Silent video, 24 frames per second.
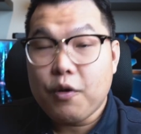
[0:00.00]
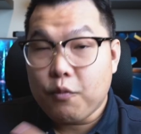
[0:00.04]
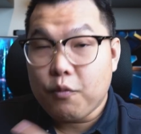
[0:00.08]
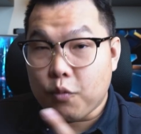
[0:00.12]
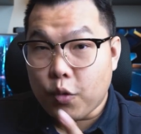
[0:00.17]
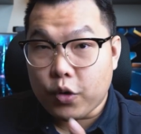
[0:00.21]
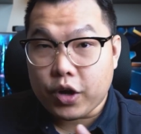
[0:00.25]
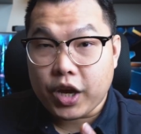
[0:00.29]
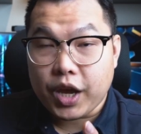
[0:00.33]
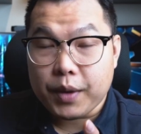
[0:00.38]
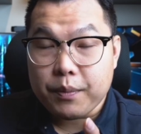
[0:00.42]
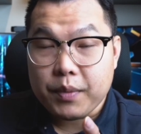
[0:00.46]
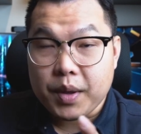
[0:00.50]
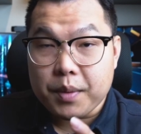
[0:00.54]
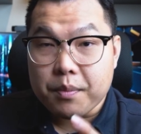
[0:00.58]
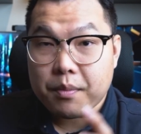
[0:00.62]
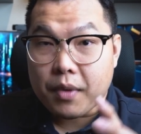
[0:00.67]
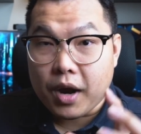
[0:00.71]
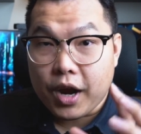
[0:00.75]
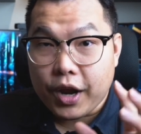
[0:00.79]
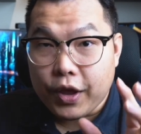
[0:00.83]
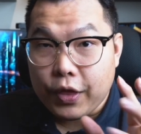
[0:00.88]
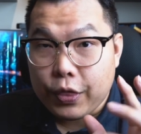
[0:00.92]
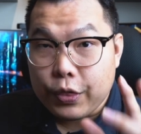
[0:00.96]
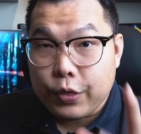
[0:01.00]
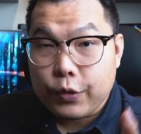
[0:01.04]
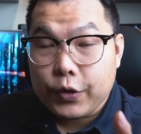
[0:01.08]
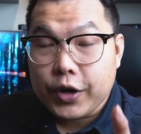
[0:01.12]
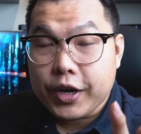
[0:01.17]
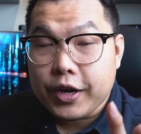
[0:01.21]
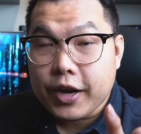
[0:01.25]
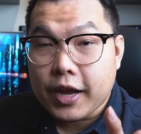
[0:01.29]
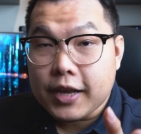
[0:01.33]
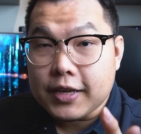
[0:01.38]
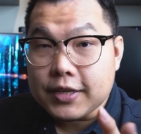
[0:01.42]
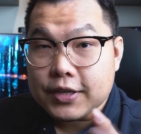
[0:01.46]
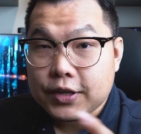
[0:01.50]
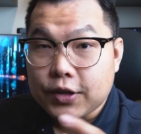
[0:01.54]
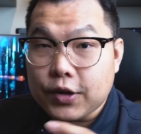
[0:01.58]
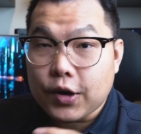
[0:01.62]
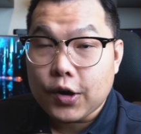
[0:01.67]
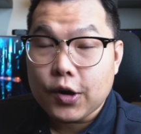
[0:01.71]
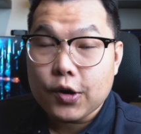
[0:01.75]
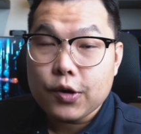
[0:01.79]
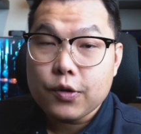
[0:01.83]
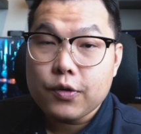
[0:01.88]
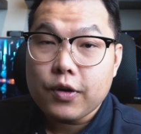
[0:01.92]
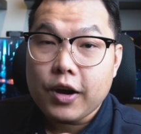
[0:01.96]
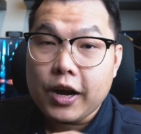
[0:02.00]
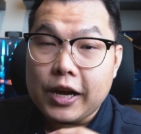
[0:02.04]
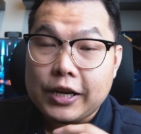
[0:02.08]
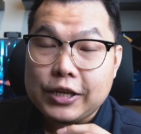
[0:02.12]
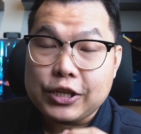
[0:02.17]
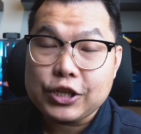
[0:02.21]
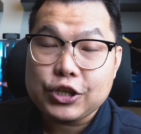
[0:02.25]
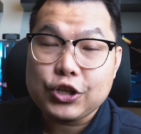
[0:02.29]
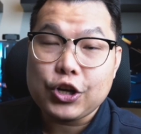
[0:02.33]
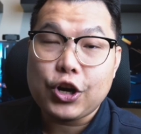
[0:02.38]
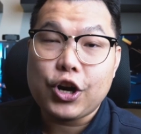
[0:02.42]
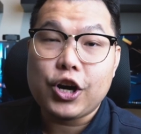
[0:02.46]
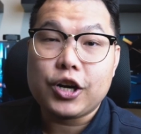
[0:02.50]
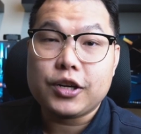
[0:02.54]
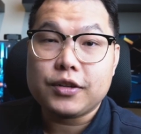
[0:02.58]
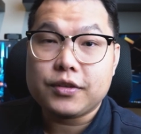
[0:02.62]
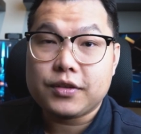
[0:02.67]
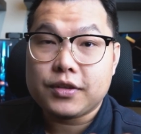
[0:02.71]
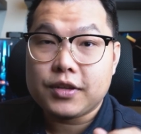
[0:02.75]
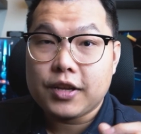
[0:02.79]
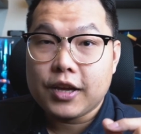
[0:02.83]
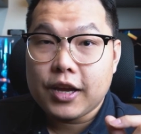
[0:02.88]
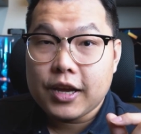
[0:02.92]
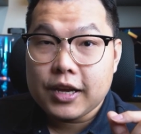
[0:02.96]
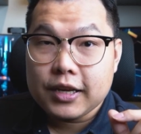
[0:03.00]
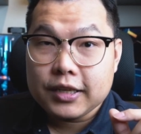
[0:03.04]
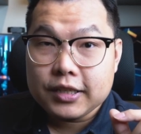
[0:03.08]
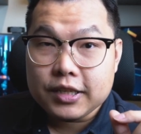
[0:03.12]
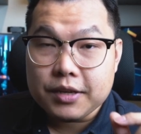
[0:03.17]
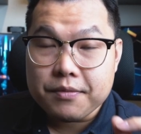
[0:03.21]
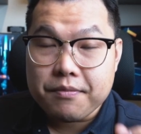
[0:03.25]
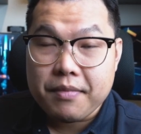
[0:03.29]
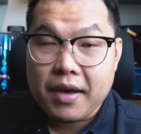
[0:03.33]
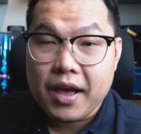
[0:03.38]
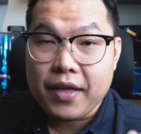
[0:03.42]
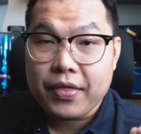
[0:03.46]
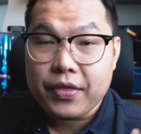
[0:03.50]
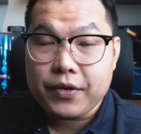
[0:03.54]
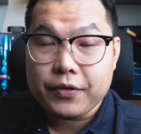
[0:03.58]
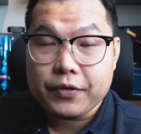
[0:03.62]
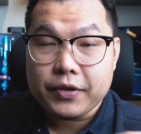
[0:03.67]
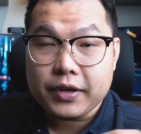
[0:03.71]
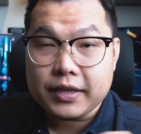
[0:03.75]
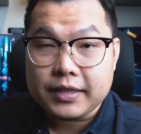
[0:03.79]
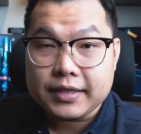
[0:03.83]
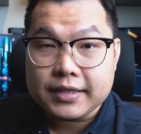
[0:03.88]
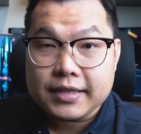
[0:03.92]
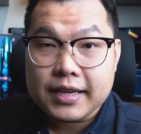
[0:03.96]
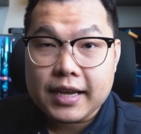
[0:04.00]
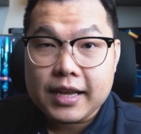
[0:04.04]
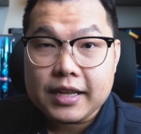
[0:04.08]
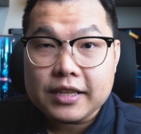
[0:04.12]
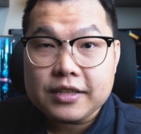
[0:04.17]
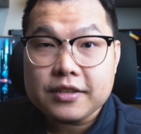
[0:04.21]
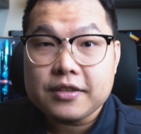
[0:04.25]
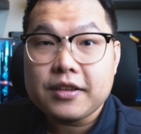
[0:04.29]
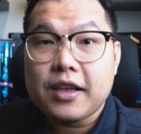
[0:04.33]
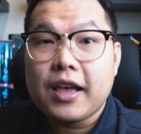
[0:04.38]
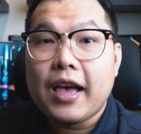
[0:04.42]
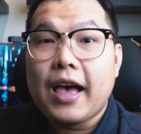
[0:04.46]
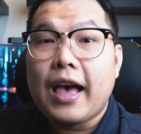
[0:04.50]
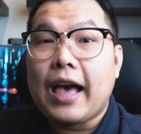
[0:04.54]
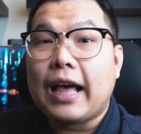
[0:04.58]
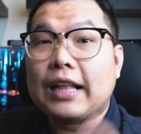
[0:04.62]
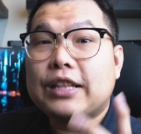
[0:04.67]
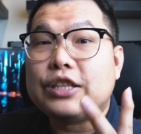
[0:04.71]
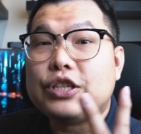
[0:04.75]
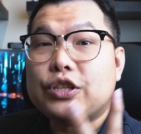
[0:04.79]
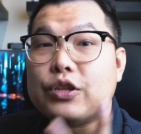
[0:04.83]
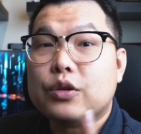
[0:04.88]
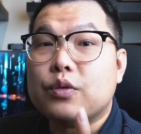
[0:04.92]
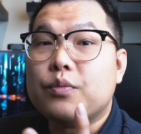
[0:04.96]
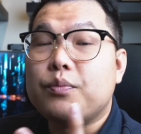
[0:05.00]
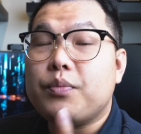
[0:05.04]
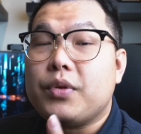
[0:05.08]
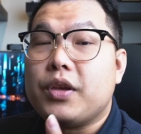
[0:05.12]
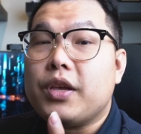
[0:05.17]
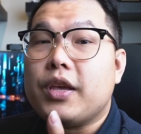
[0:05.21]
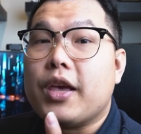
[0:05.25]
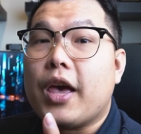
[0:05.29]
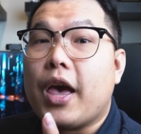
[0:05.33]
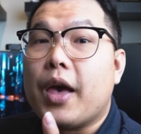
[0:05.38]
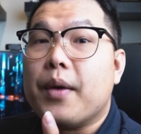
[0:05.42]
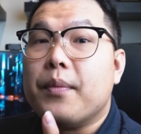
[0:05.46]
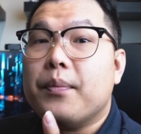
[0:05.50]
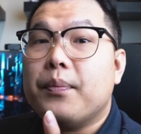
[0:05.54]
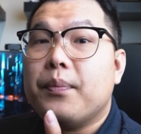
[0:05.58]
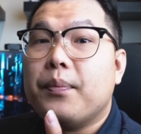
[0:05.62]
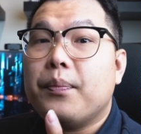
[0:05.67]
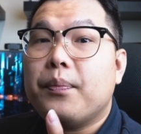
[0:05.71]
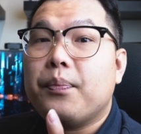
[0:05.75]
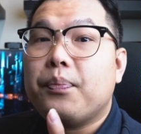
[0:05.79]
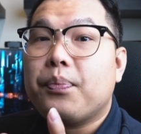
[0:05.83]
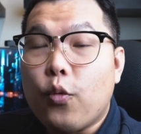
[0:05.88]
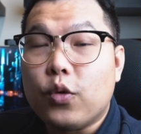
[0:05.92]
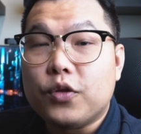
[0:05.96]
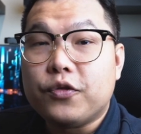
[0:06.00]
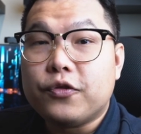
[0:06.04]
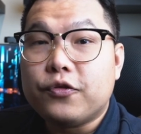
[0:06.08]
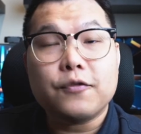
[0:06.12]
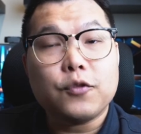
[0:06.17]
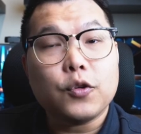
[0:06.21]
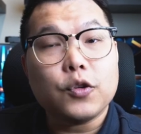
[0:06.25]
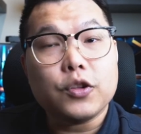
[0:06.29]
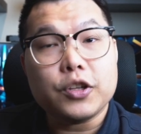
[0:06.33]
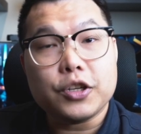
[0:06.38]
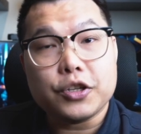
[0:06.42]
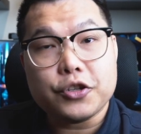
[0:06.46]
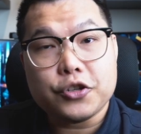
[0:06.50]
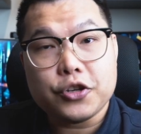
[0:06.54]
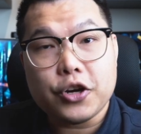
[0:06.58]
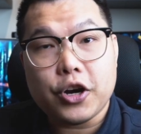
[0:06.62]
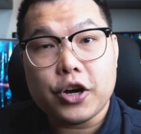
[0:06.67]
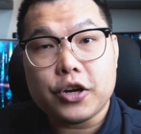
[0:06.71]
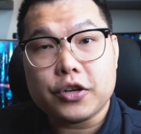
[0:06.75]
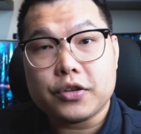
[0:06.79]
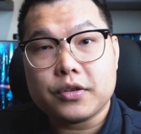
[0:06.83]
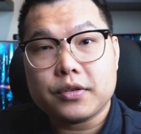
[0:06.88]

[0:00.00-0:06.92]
Well, keep in mind, 3 days ago, I started the battery test at 2 p.m. with fully charged.